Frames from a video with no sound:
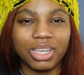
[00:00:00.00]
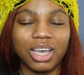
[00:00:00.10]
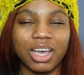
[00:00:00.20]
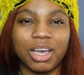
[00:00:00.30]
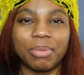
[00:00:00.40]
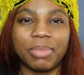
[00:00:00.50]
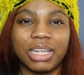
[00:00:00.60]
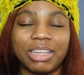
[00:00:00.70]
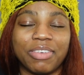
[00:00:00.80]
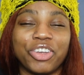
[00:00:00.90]

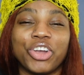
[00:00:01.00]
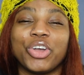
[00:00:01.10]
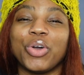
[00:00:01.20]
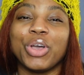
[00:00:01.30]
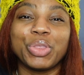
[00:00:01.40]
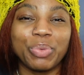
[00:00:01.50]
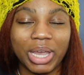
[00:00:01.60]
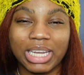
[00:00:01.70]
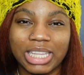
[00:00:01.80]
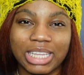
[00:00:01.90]
And if you're going through
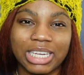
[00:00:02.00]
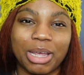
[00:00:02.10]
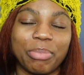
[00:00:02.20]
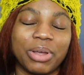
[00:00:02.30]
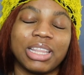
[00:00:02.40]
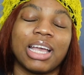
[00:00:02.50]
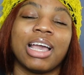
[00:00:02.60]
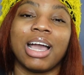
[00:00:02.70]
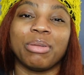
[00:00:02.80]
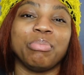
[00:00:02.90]
anything, I pray that
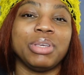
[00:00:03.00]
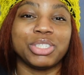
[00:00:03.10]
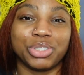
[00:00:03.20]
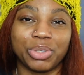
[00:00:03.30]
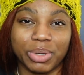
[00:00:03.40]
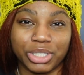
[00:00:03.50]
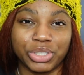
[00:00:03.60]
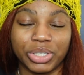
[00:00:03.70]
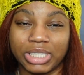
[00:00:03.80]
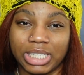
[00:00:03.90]
God meets you at
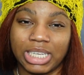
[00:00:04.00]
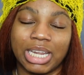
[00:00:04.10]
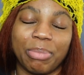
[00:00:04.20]
your need.